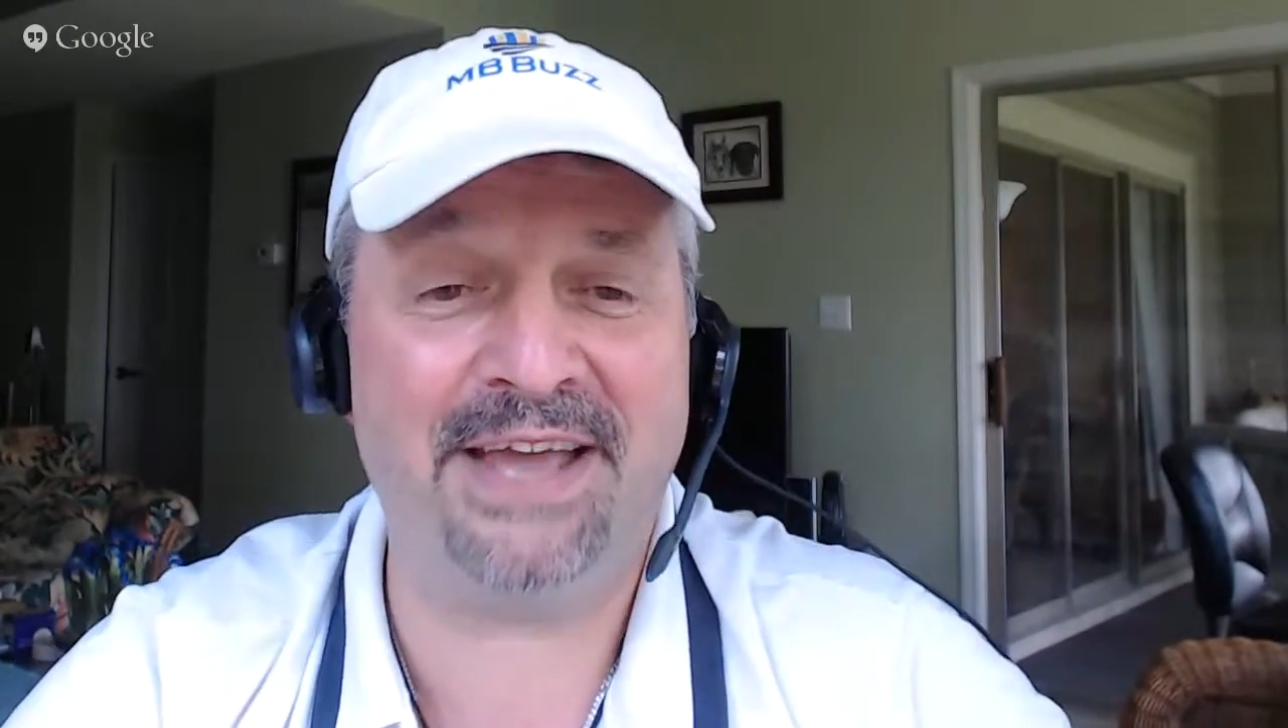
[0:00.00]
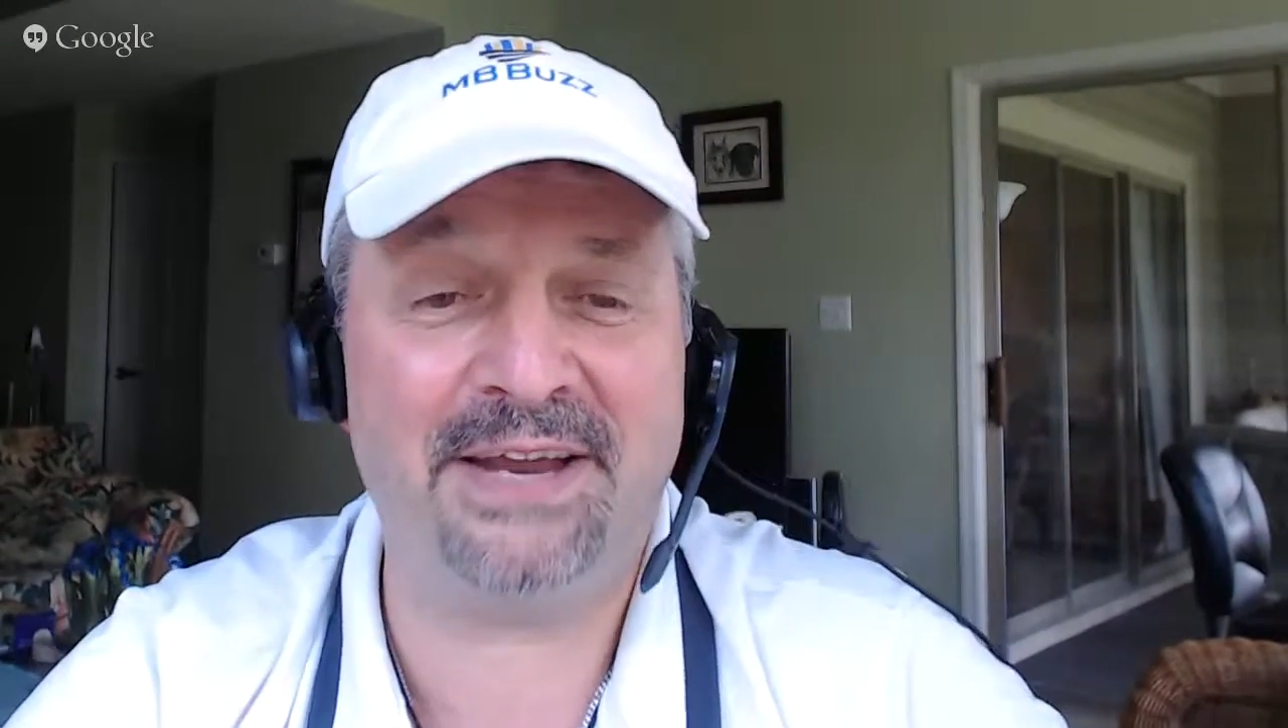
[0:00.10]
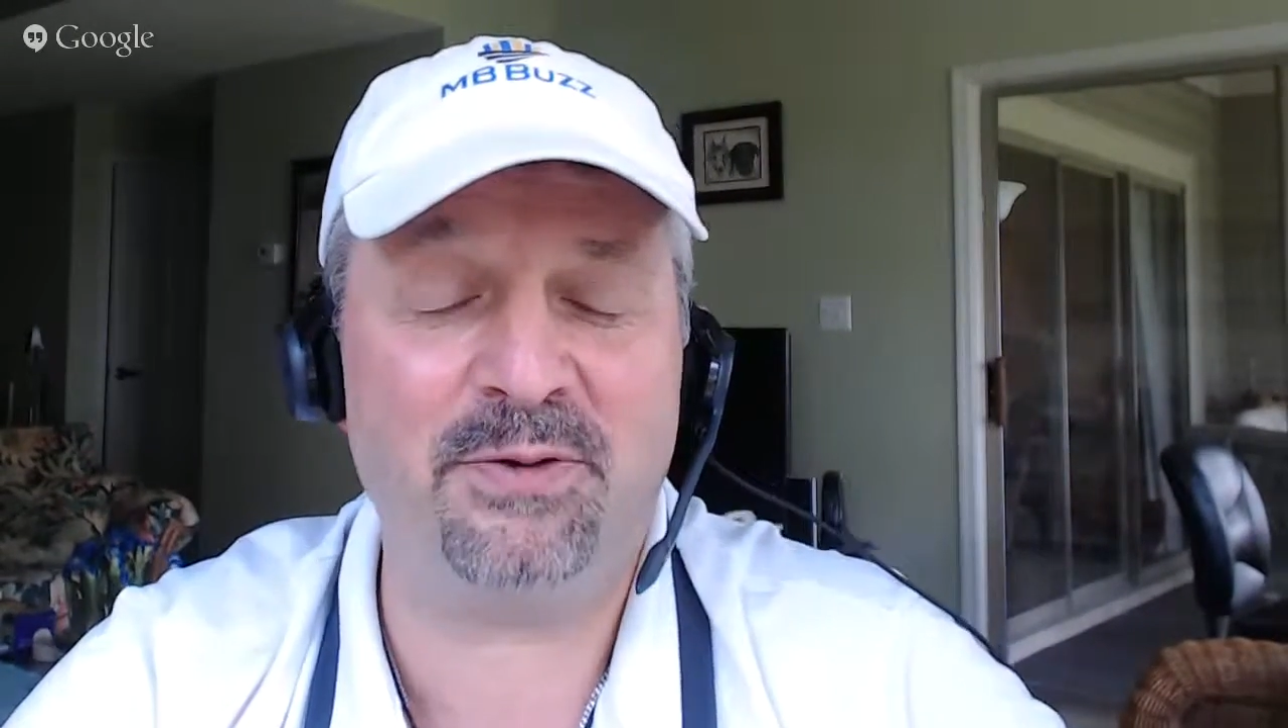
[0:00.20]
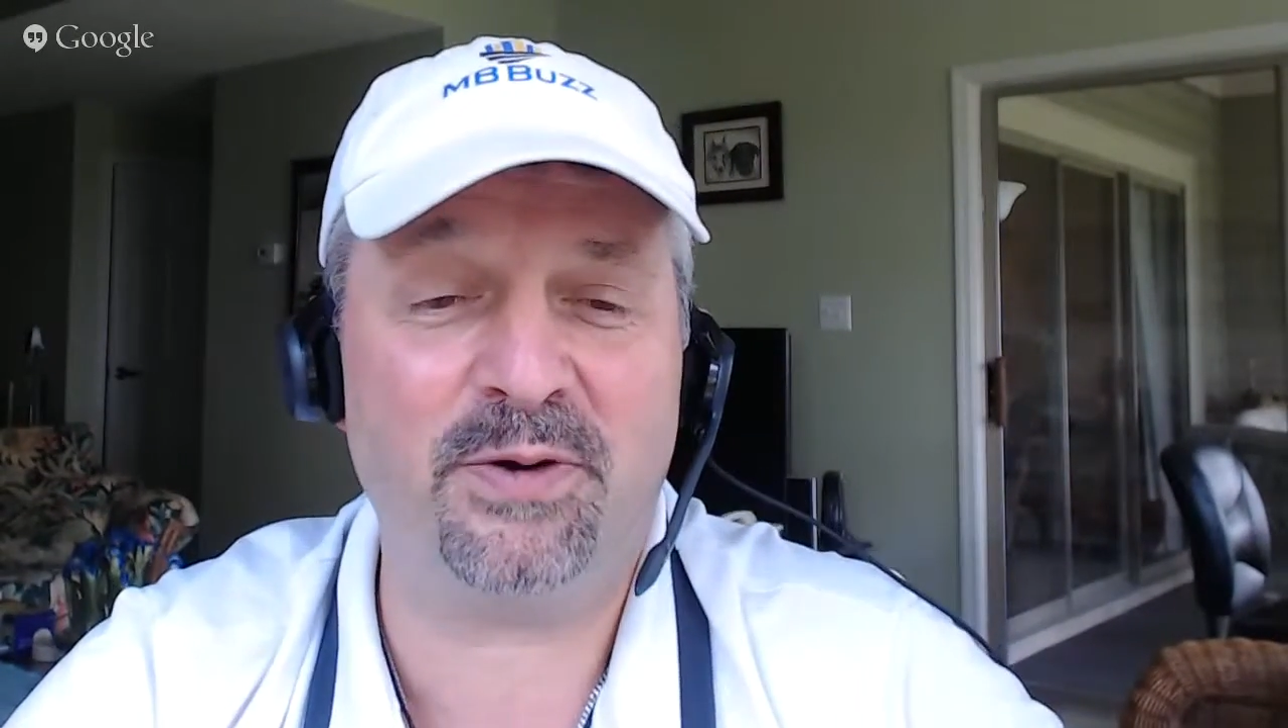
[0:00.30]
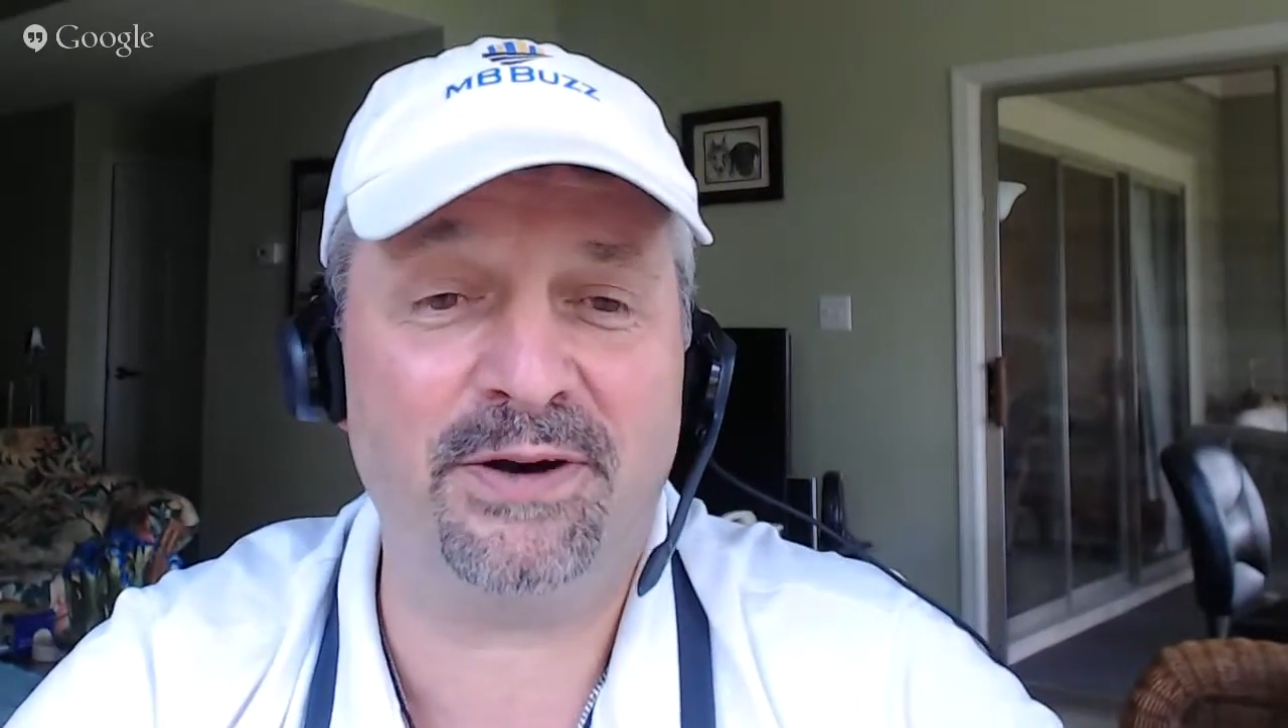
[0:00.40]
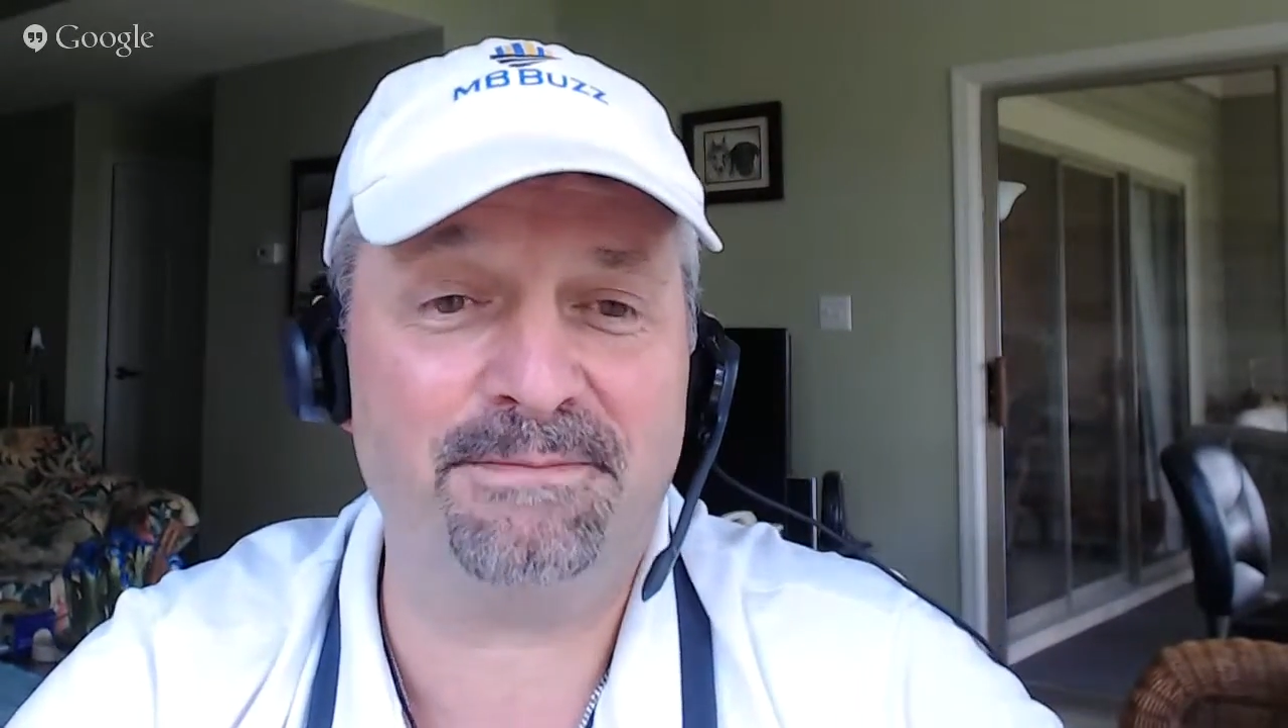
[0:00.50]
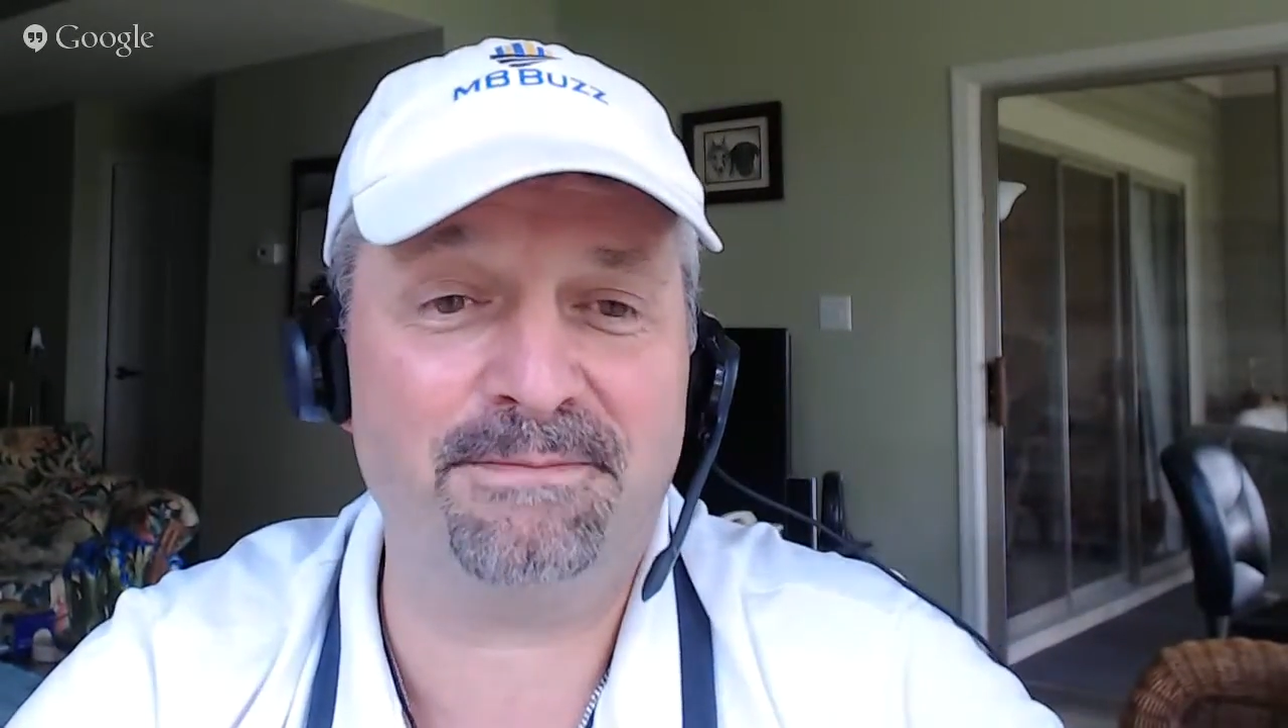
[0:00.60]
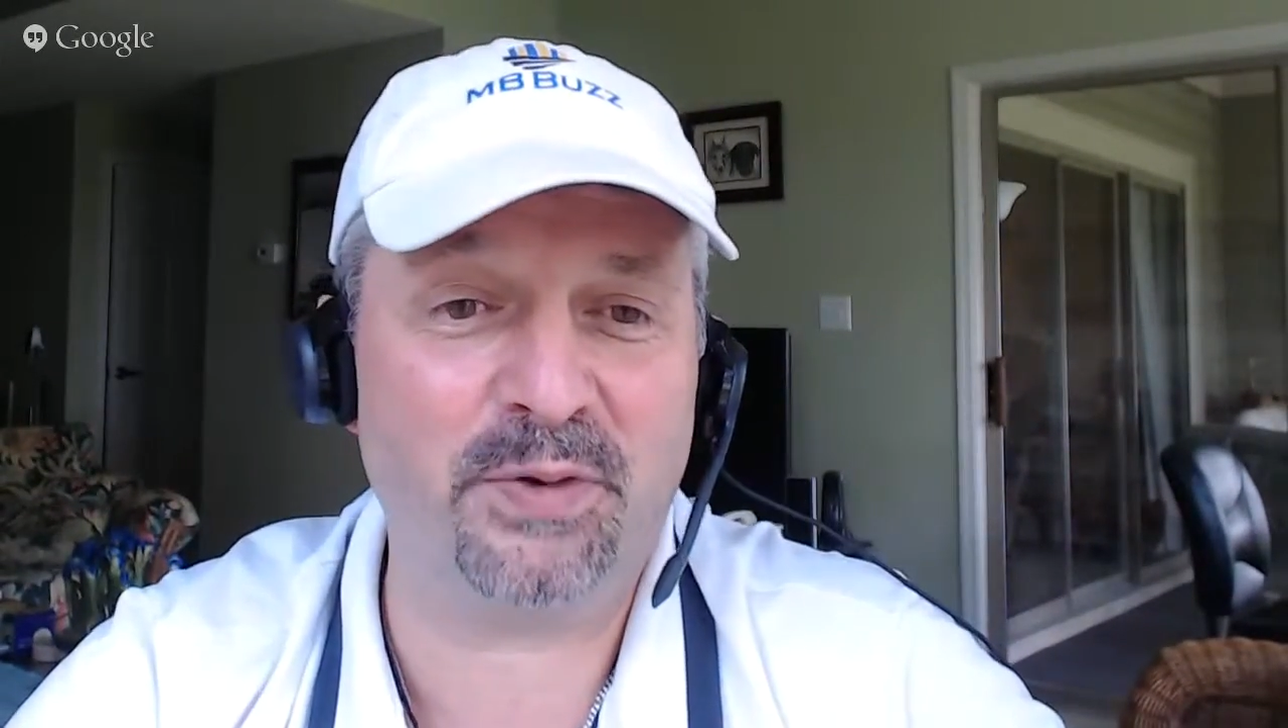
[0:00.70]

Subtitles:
and or